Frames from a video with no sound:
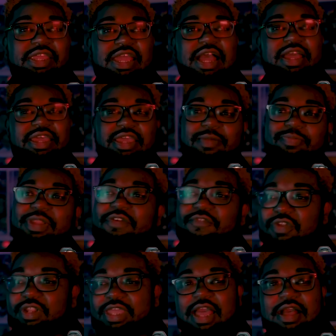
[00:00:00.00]
How many of y'all in
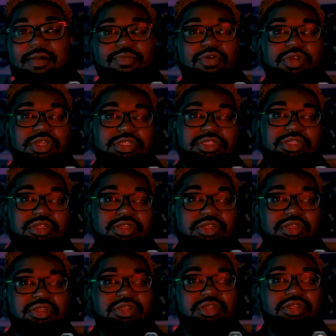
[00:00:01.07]
here play for the Cowboys?